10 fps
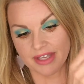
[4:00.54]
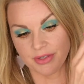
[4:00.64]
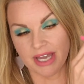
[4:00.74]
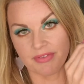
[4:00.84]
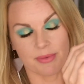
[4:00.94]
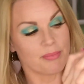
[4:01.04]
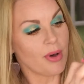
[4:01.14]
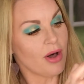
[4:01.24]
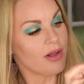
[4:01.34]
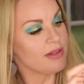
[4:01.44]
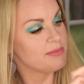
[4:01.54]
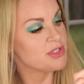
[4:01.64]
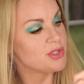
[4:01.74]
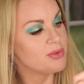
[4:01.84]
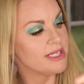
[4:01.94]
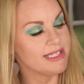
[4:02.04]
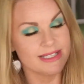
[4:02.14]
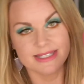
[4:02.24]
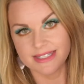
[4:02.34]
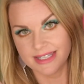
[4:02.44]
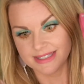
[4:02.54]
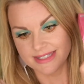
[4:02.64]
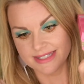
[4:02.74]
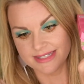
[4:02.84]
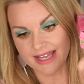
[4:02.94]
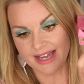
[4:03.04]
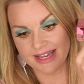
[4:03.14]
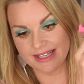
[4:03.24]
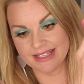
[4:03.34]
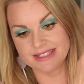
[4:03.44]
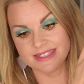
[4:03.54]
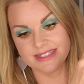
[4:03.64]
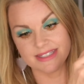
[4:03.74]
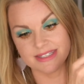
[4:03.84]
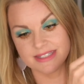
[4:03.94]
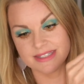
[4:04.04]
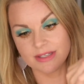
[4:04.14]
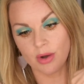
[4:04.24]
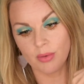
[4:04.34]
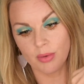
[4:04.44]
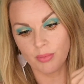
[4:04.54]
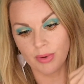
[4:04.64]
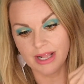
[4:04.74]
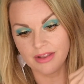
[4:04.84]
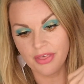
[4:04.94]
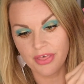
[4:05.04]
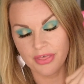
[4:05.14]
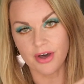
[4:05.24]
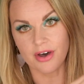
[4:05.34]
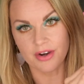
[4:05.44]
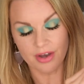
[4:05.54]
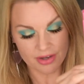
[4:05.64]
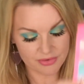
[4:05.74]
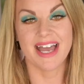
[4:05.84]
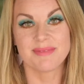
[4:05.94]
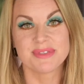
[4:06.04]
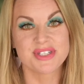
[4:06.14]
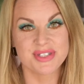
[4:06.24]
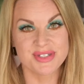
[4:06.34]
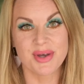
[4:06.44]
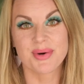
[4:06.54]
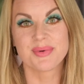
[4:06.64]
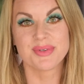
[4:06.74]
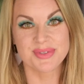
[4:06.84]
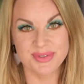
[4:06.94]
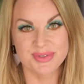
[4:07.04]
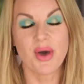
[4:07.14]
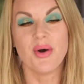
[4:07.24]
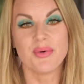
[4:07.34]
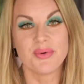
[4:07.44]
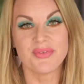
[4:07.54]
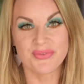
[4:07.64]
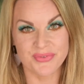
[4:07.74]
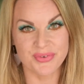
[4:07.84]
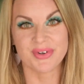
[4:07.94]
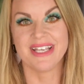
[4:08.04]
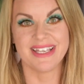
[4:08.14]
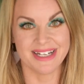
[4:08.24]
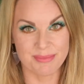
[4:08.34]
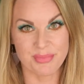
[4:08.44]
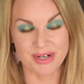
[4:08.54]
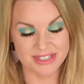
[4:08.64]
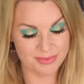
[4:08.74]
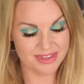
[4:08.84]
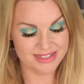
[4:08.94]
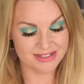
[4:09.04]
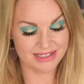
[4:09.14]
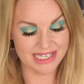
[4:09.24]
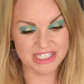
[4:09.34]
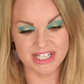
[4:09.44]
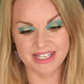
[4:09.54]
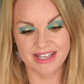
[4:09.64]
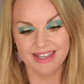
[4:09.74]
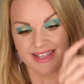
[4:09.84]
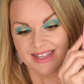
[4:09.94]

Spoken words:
And you have the palm trees inside. It's just so well thought of. I'm so, so freaking impressed with this collection.